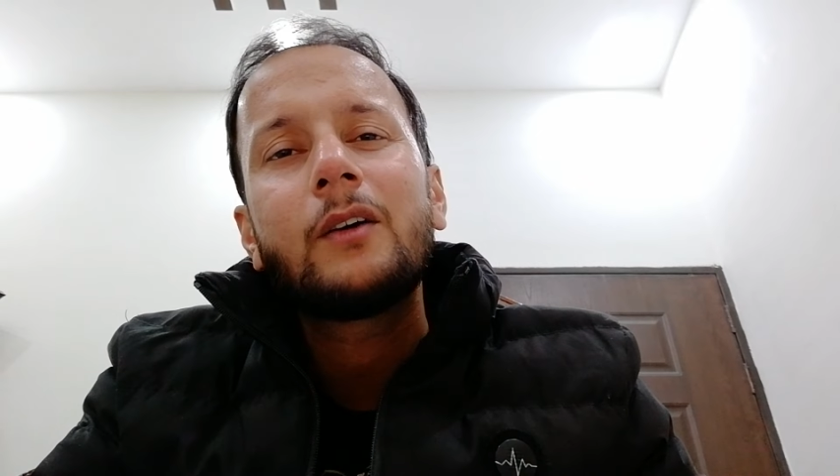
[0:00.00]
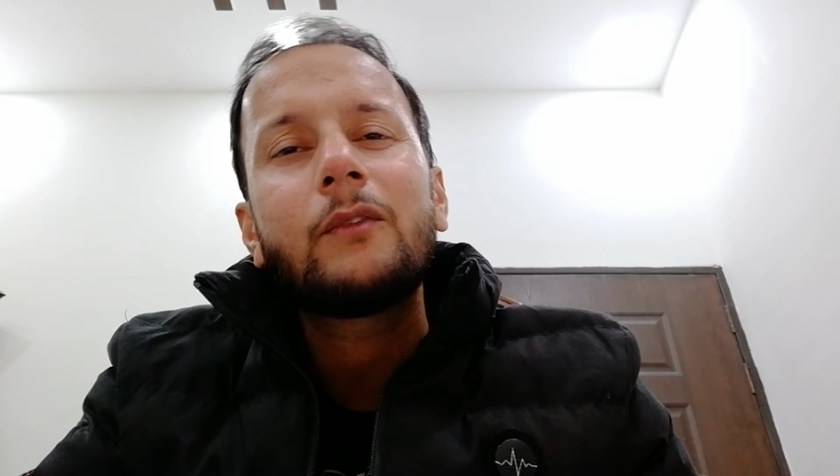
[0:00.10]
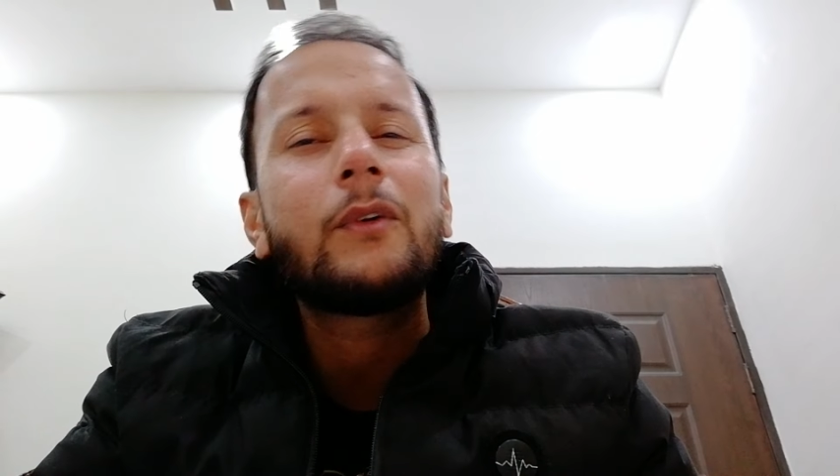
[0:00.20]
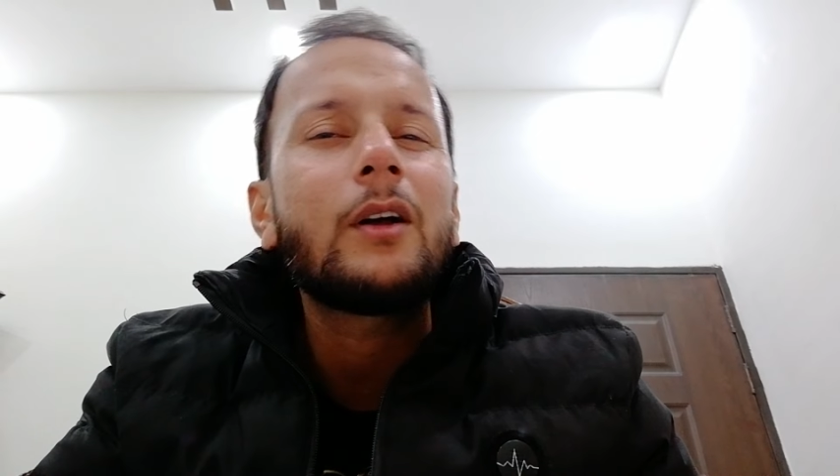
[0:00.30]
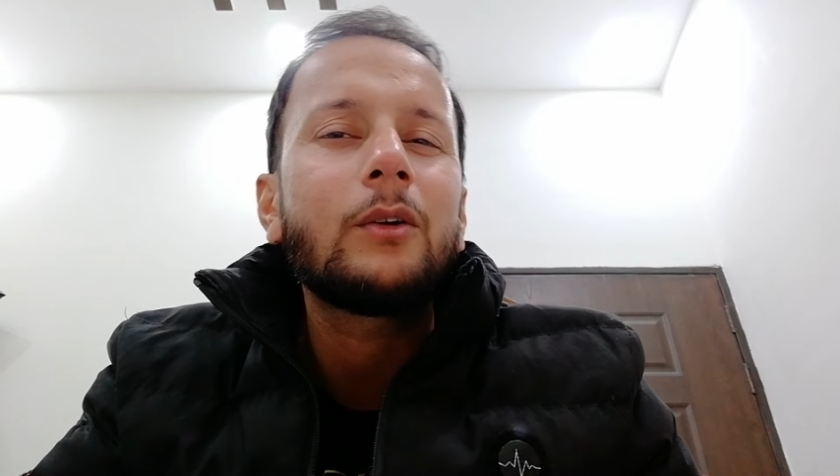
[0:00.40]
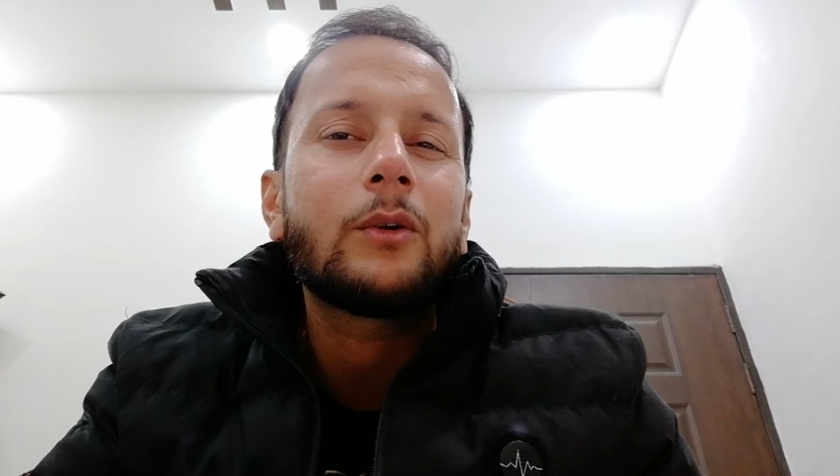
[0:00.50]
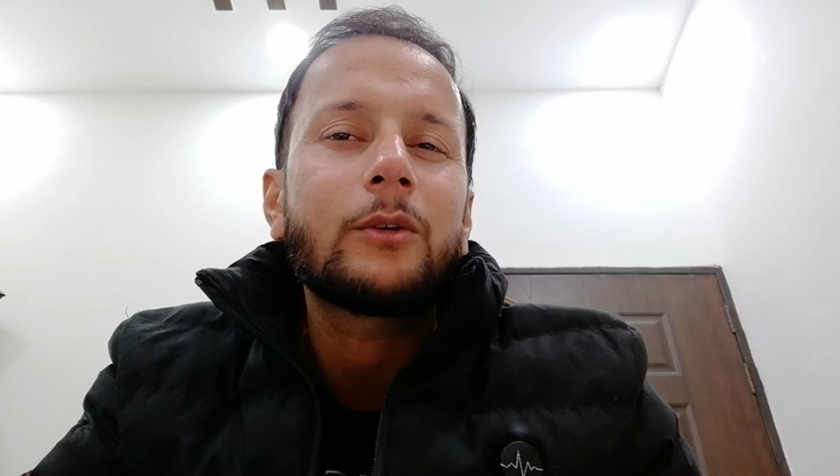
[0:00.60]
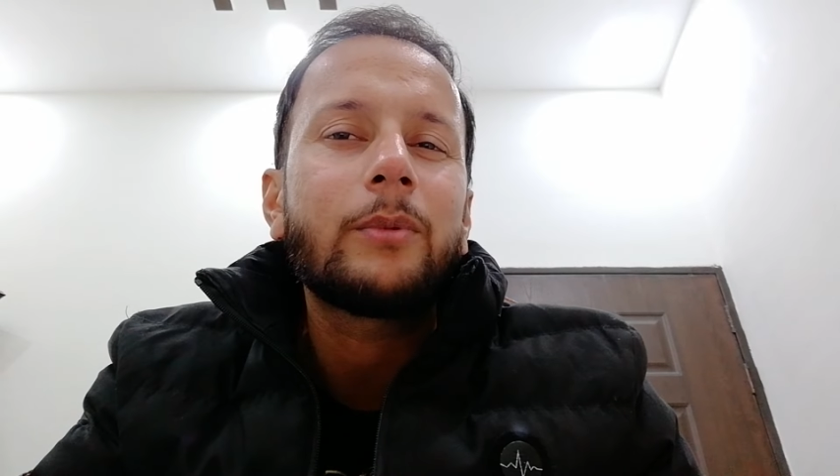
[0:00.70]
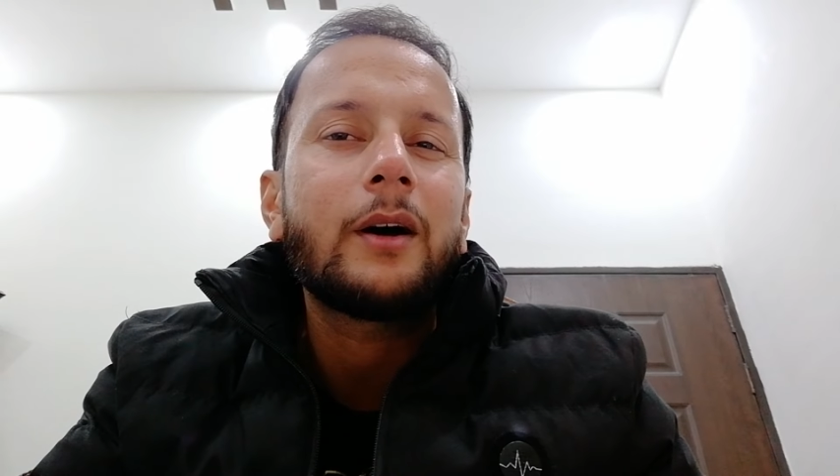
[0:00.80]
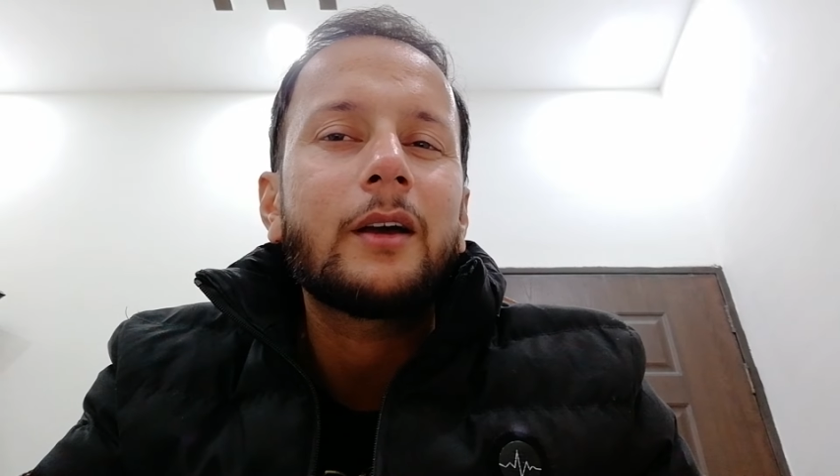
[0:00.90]

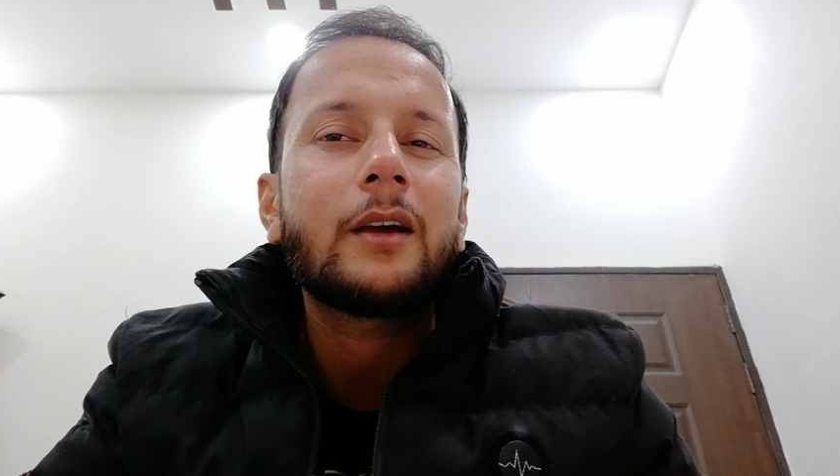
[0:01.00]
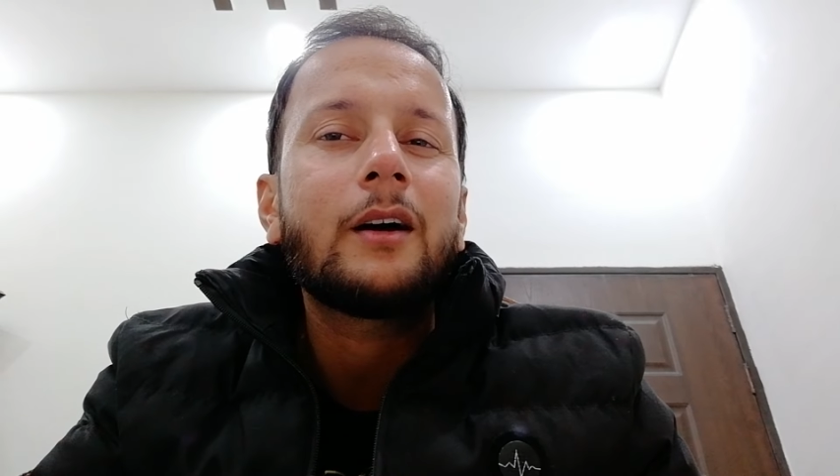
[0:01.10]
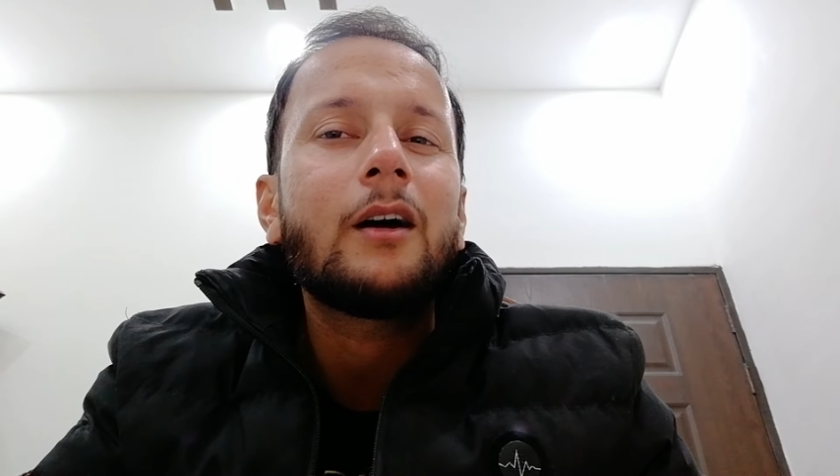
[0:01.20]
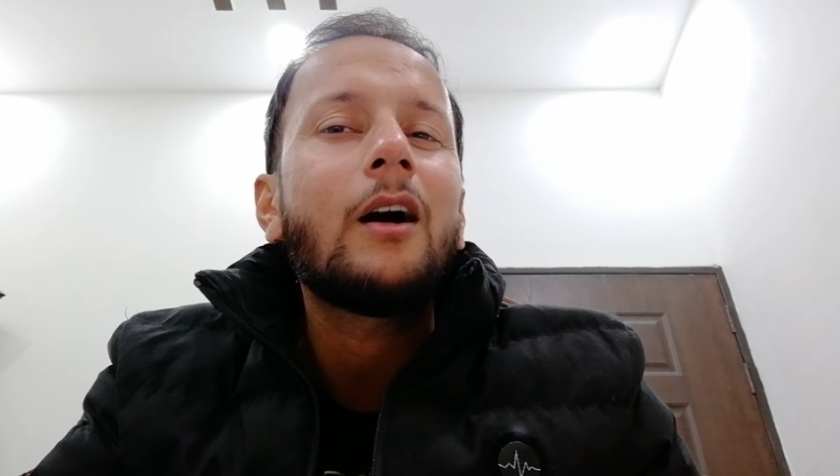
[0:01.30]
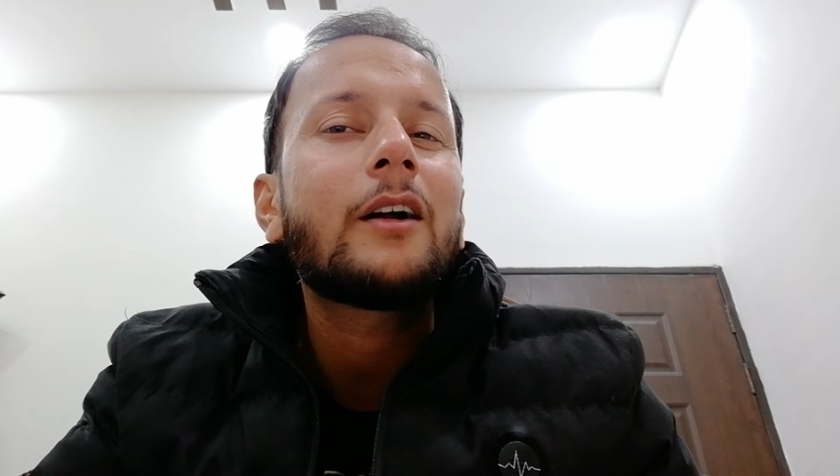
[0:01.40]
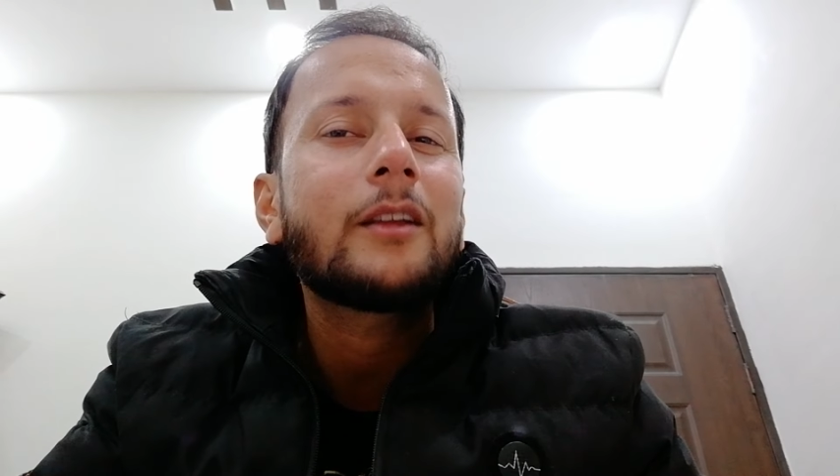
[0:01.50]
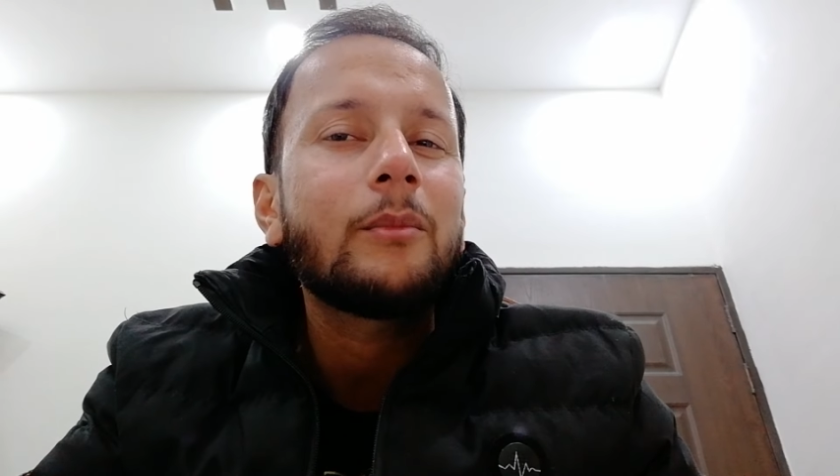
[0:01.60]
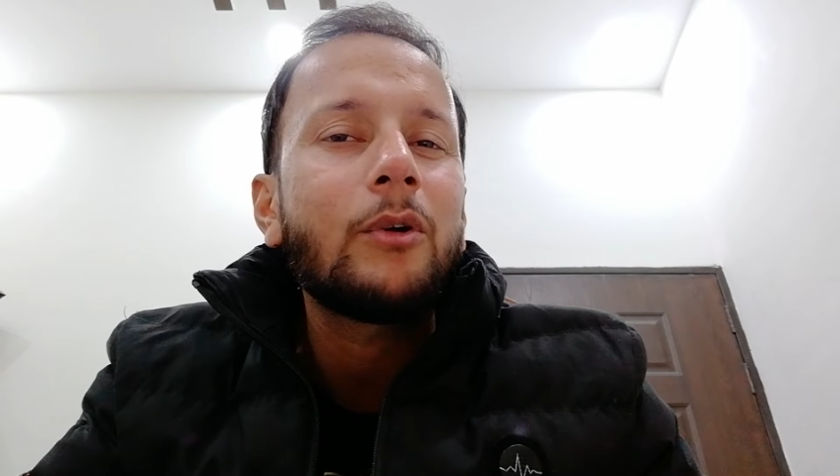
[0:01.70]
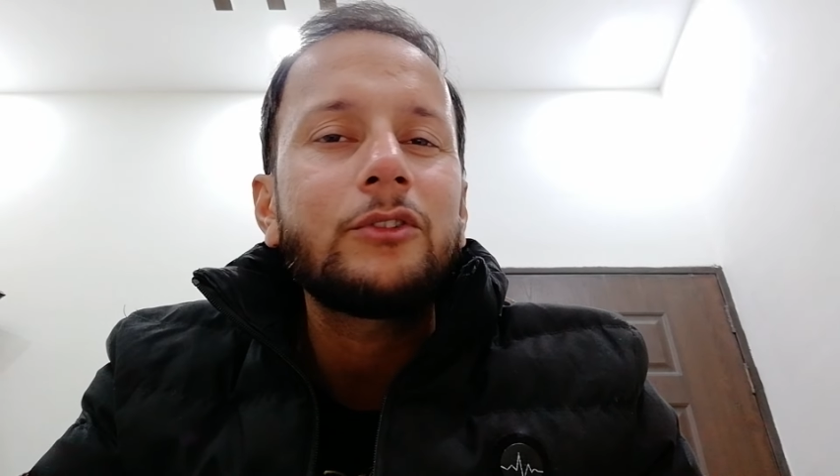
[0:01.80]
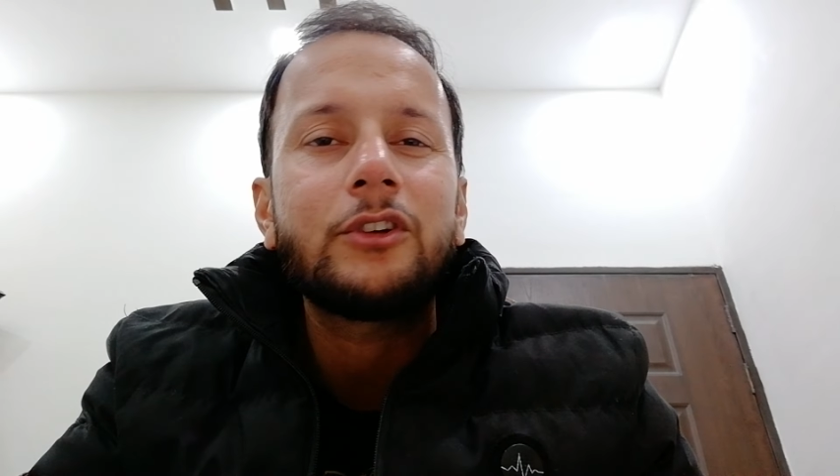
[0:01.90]
followed by a heart
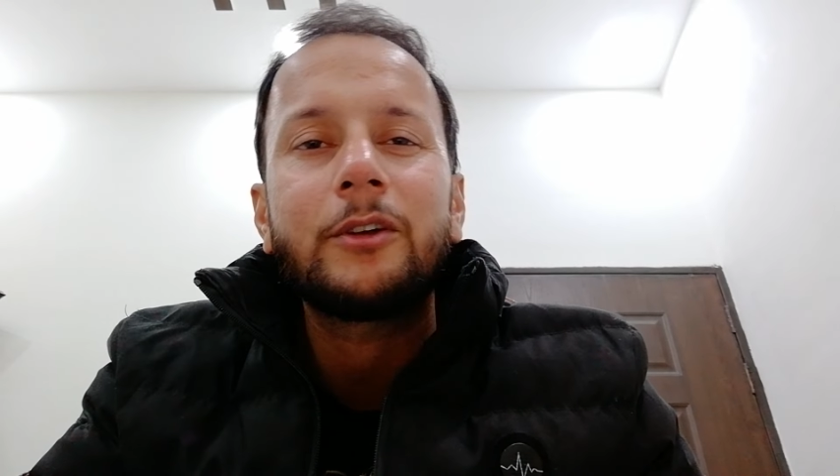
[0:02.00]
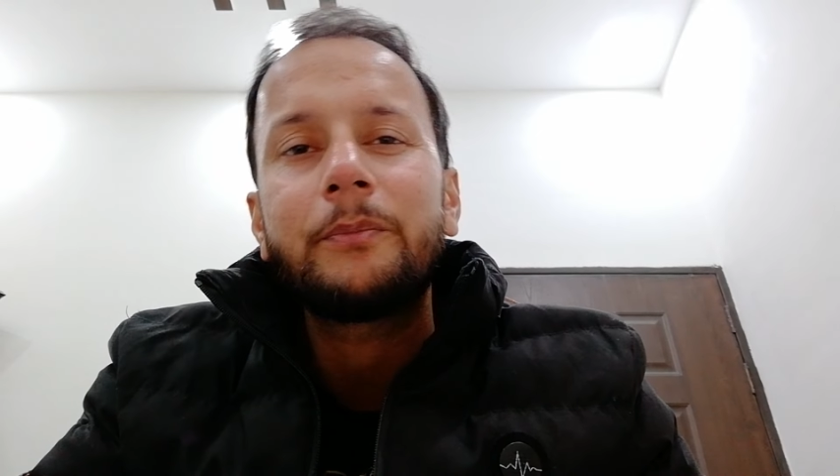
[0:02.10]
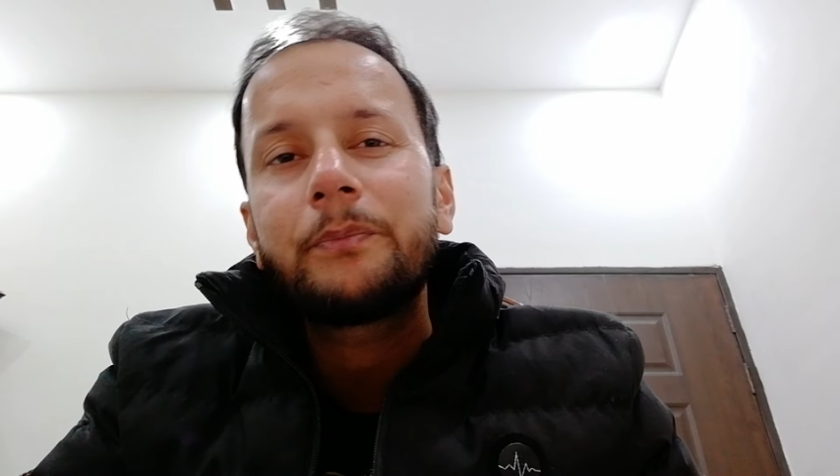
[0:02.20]
emoji.